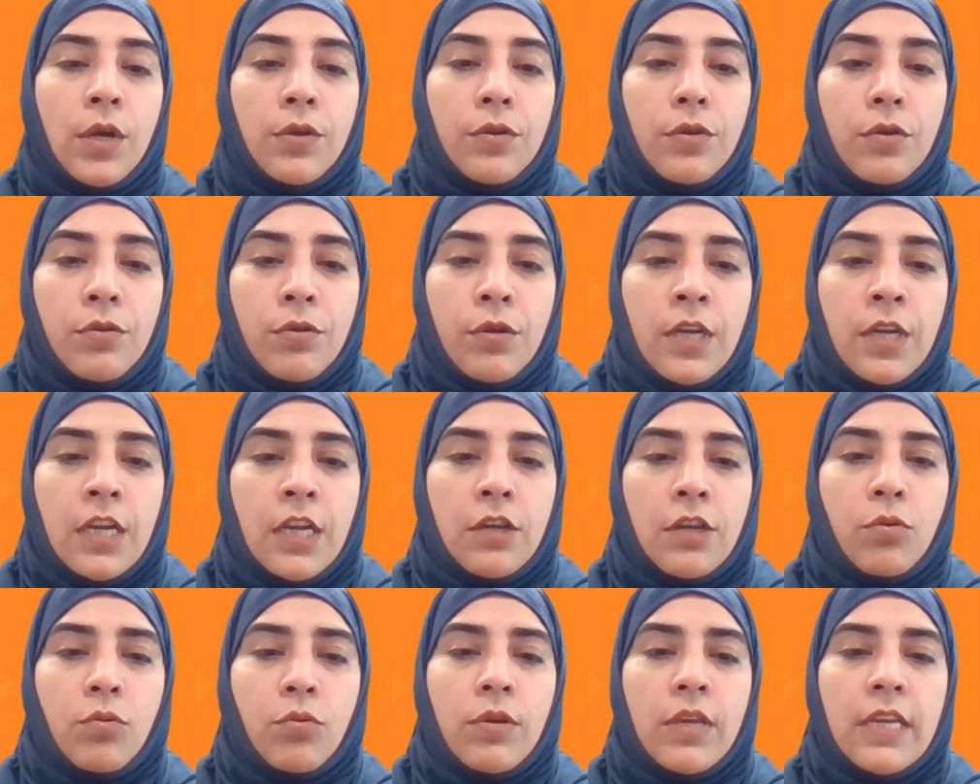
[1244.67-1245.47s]
You
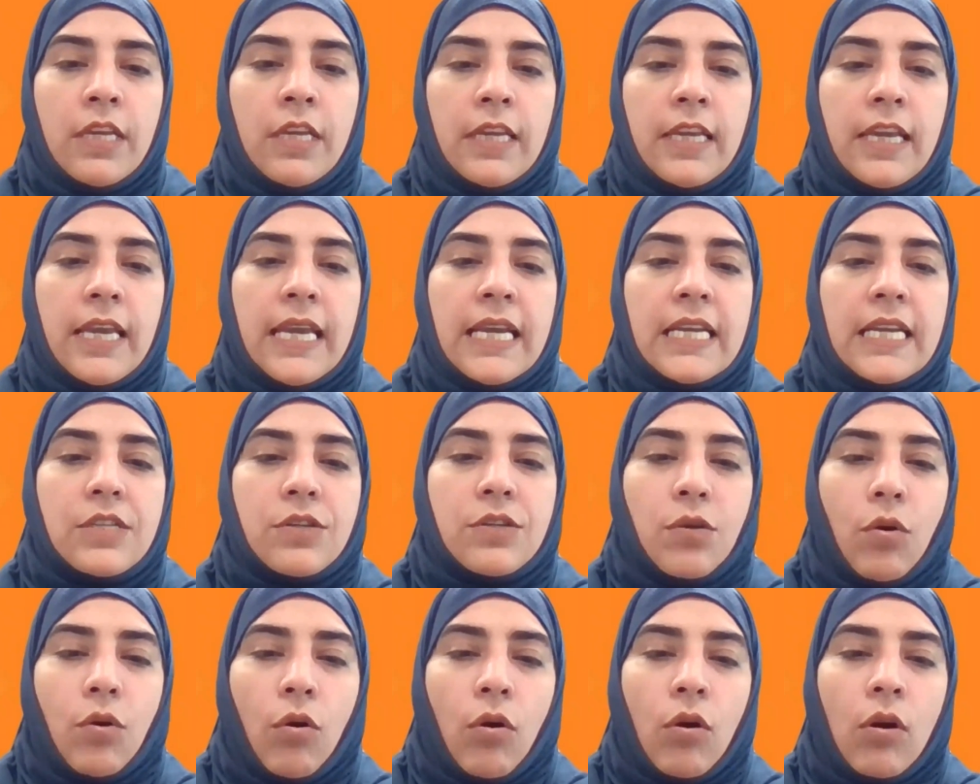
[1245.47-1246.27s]
need to engage
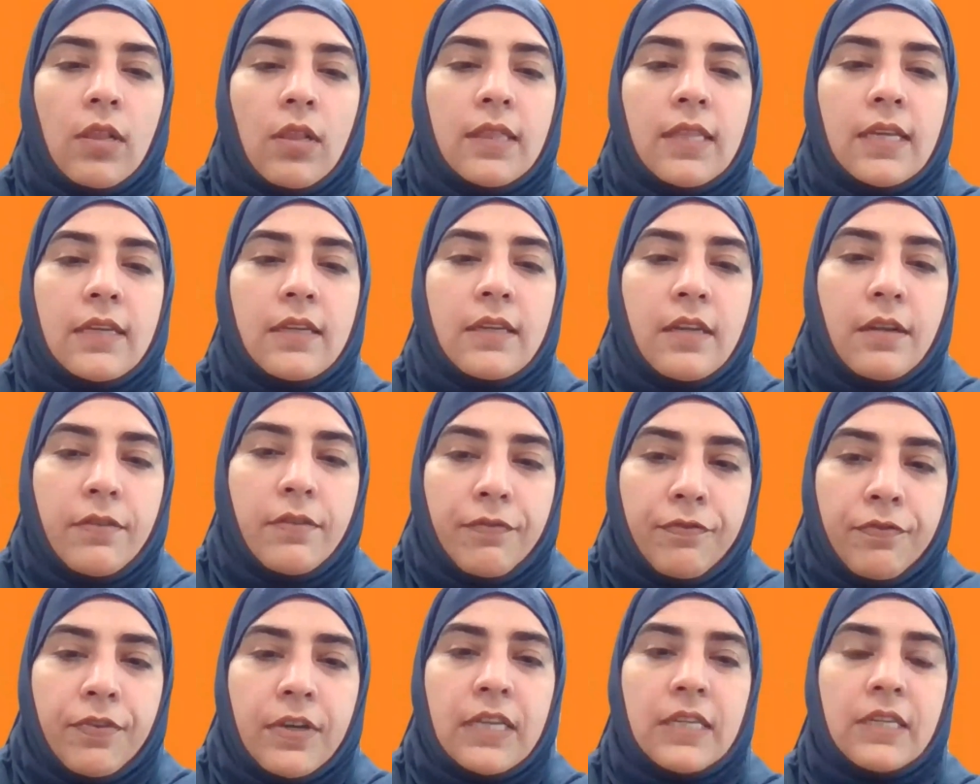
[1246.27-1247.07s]
all the
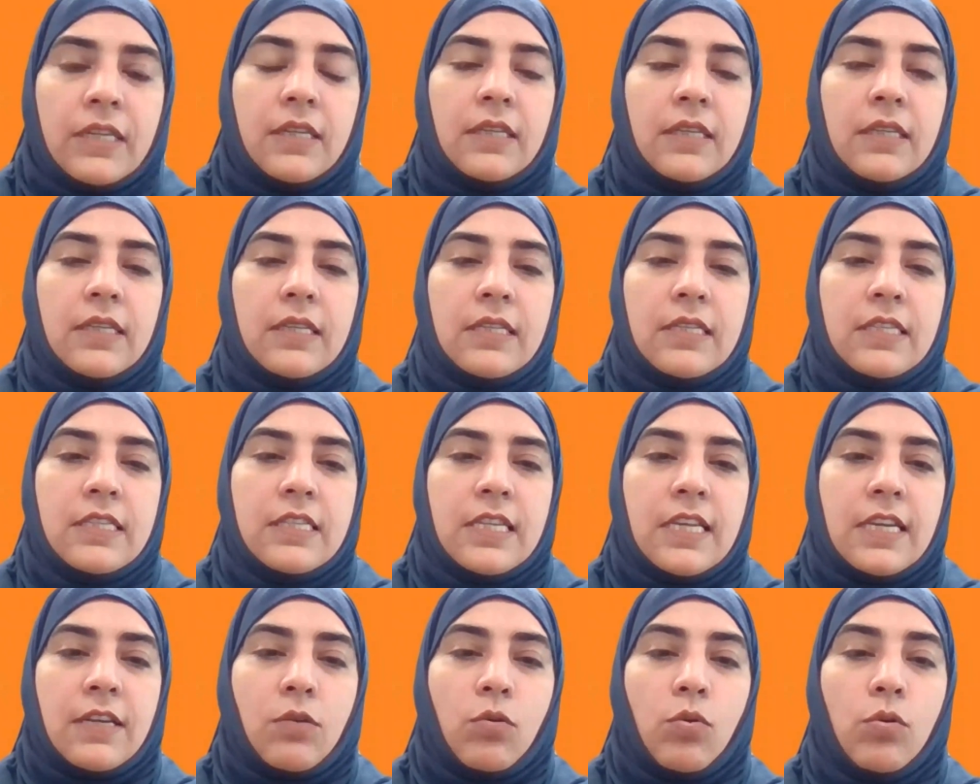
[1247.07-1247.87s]
different
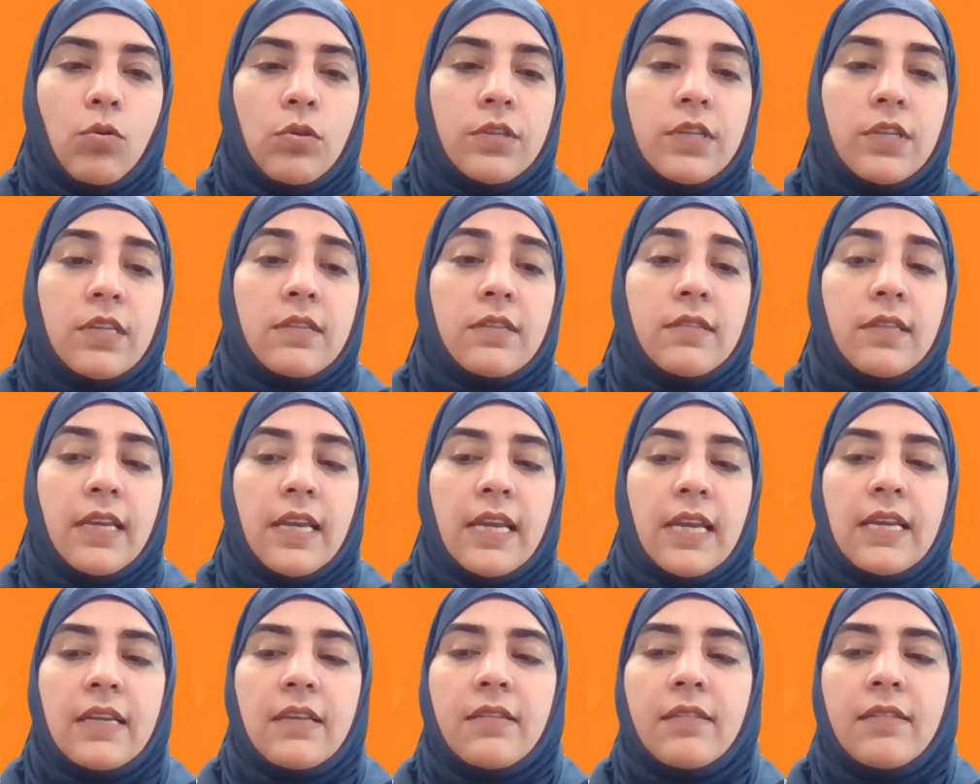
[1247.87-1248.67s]
stakeholders
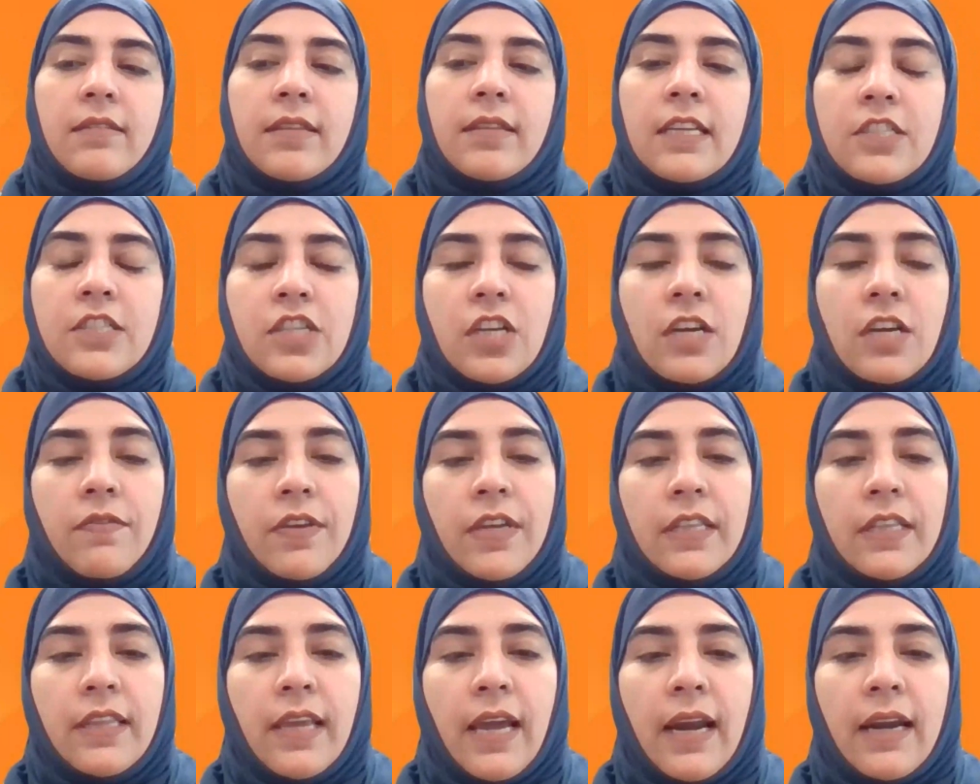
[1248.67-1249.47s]
in such a
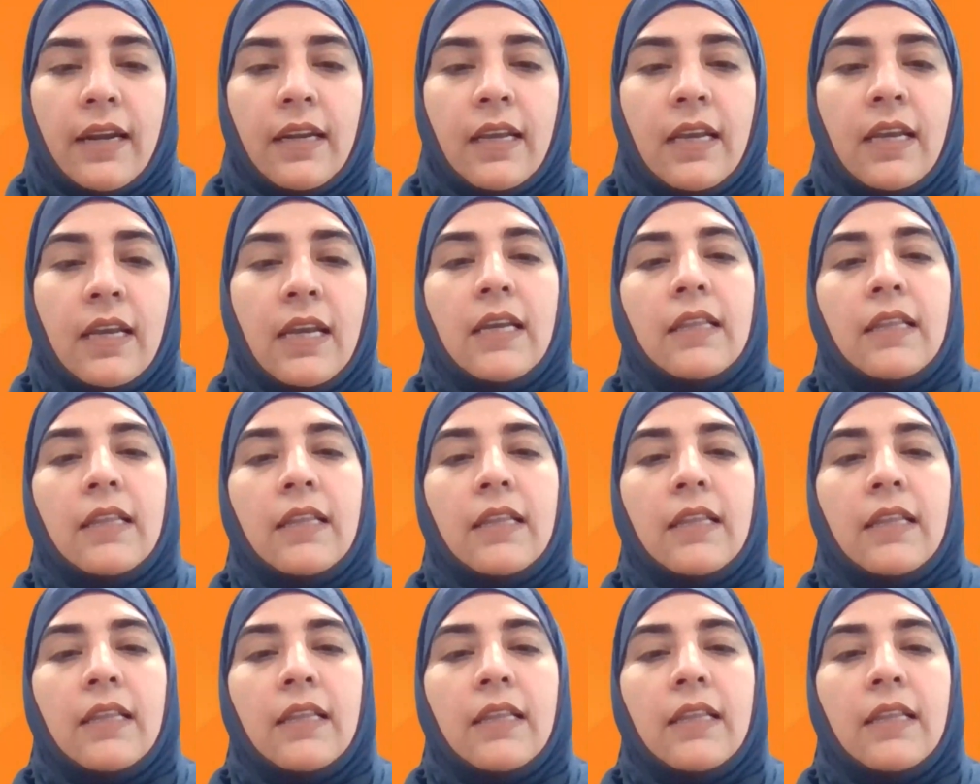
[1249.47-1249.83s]
way that